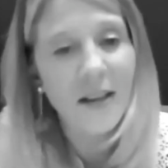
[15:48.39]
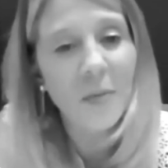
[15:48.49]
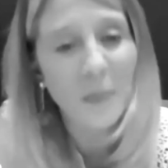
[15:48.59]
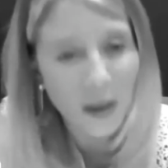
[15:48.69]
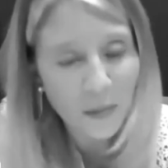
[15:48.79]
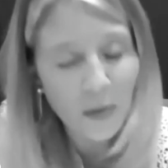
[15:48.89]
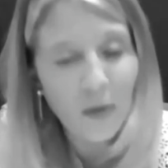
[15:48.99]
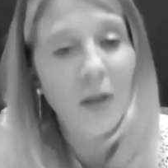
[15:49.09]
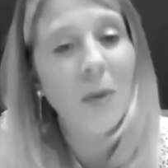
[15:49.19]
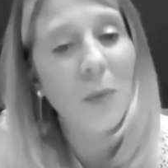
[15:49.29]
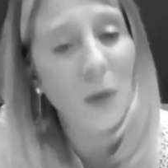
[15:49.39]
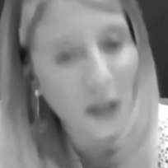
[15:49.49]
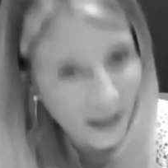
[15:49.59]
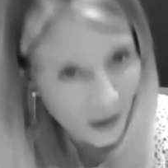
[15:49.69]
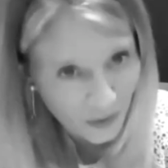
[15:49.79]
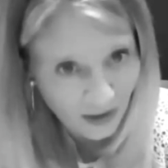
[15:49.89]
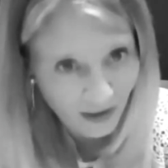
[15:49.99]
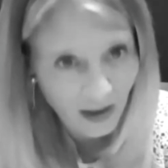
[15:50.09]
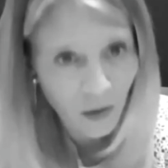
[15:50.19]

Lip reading: the people that we're working with,